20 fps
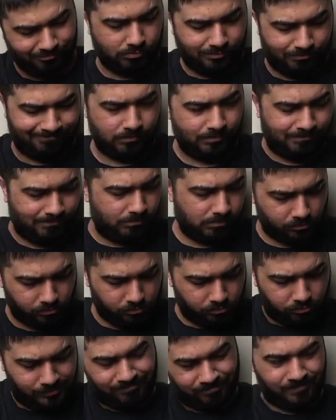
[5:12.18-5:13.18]
look of
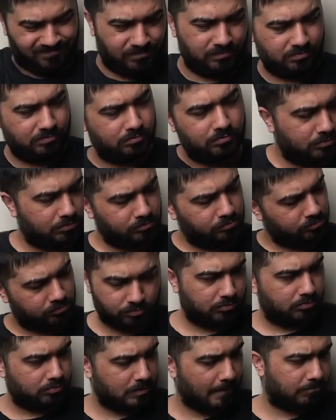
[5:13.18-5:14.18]
forest with the
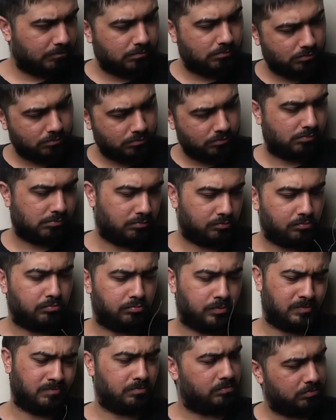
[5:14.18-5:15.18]
small trees and
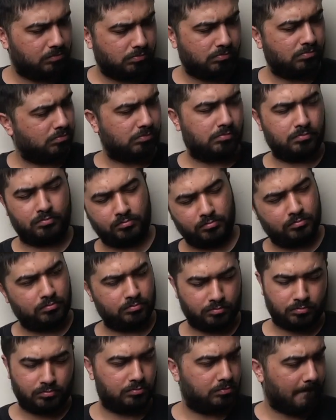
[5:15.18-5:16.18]
big trees. So yeah,
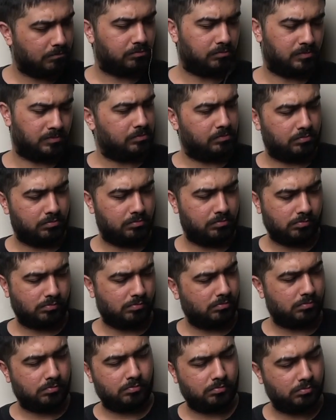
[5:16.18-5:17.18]
you can do
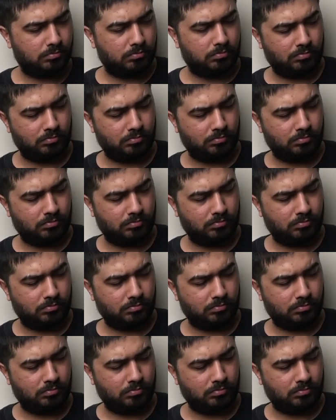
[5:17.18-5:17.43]
that.